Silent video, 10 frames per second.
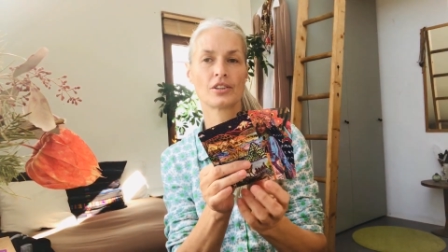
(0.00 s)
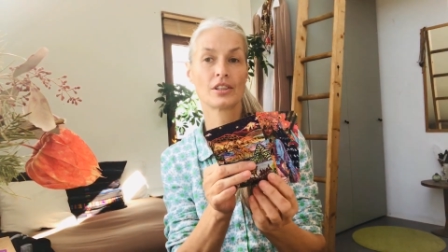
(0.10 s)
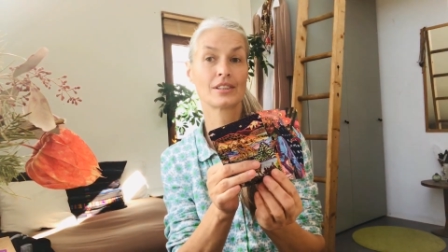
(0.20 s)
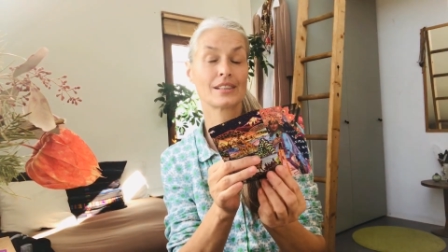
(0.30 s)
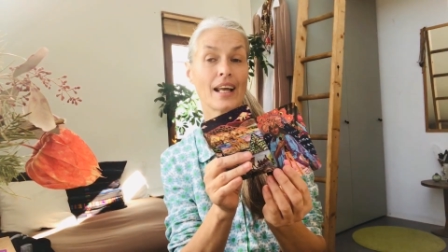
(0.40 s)

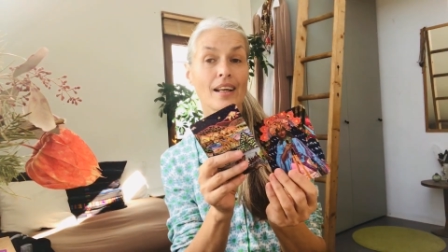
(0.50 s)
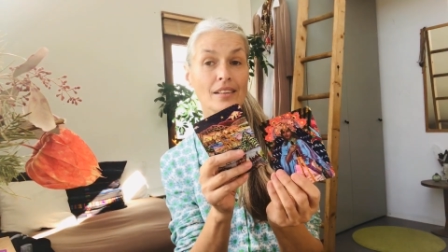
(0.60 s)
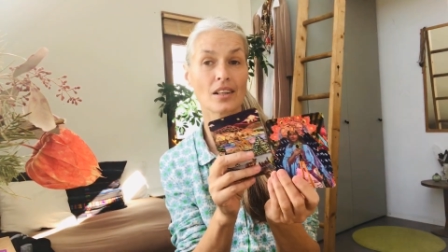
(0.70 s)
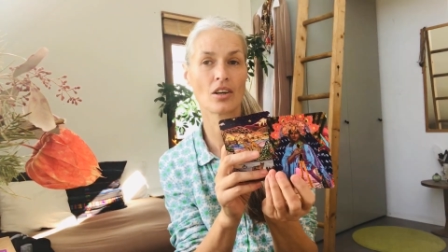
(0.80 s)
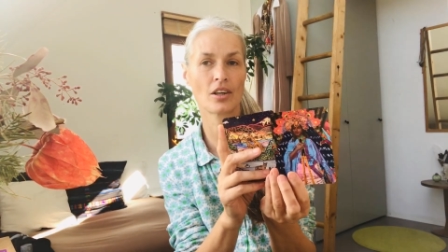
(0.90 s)
the
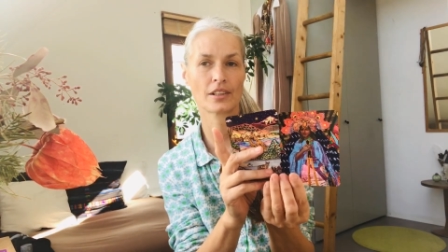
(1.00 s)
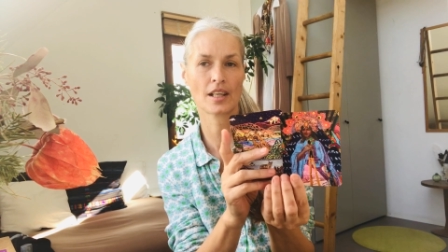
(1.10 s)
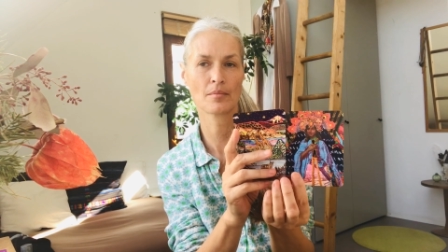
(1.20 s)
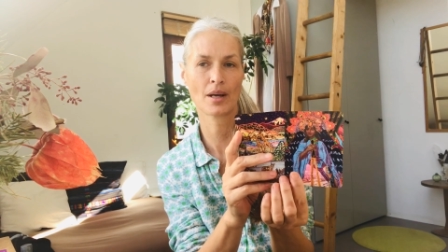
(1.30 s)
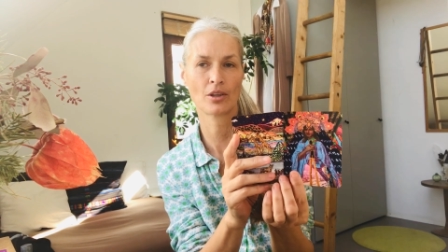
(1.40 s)
second card
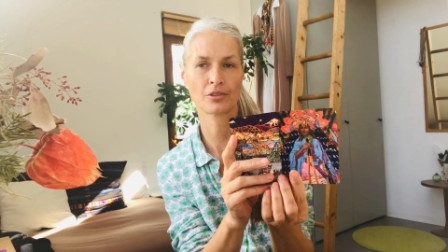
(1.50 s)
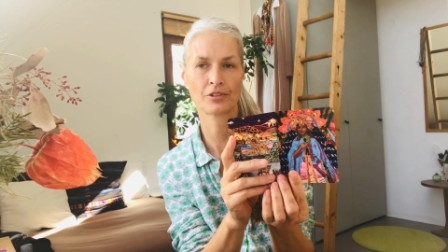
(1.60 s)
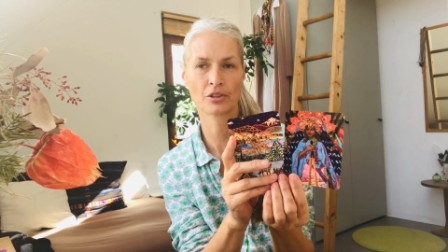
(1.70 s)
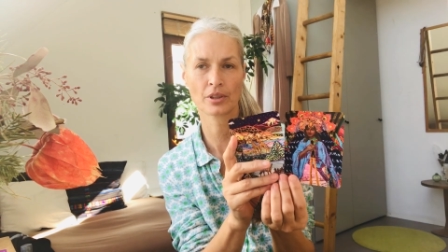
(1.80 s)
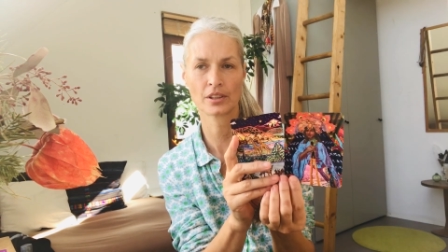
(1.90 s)
came out of
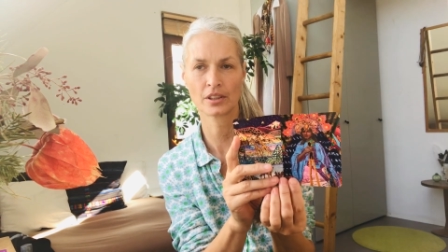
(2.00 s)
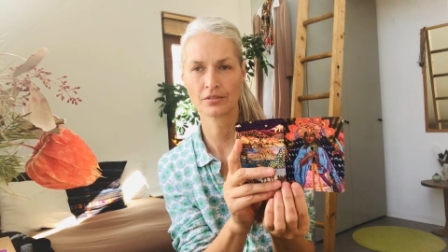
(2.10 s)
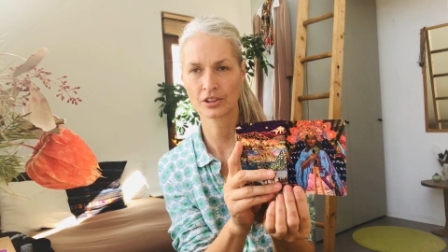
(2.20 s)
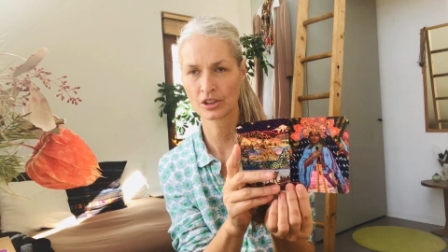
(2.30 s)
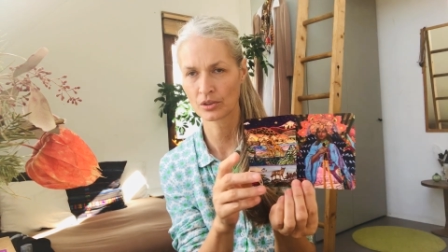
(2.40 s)
the
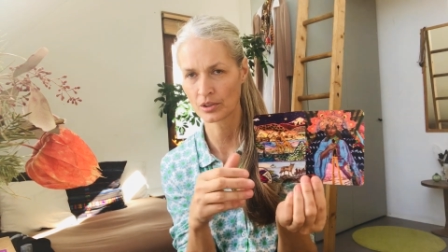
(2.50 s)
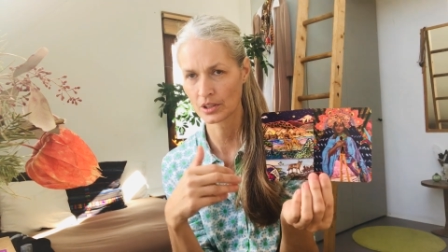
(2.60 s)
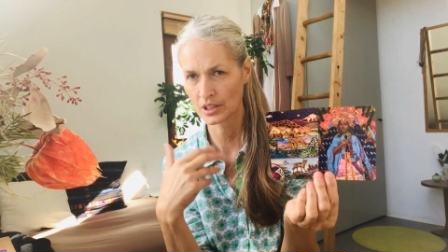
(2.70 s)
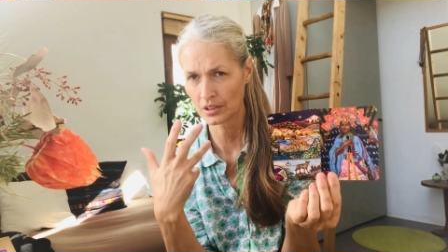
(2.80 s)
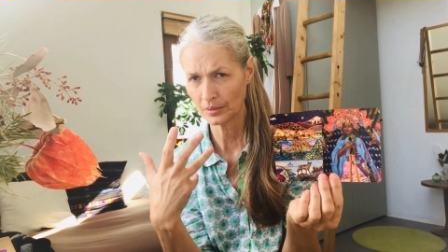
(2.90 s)
Creativity
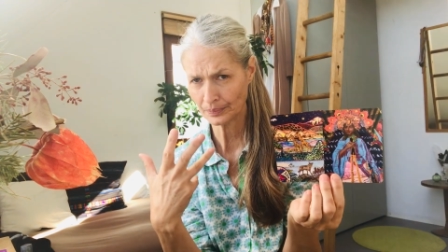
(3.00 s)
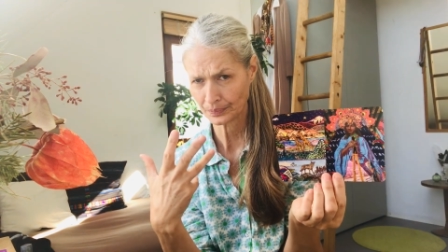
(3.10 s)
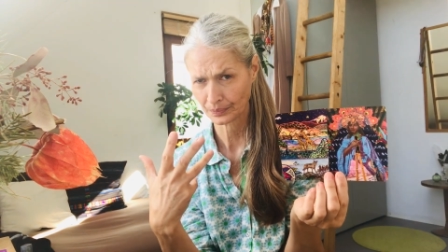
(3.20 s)
Oracle.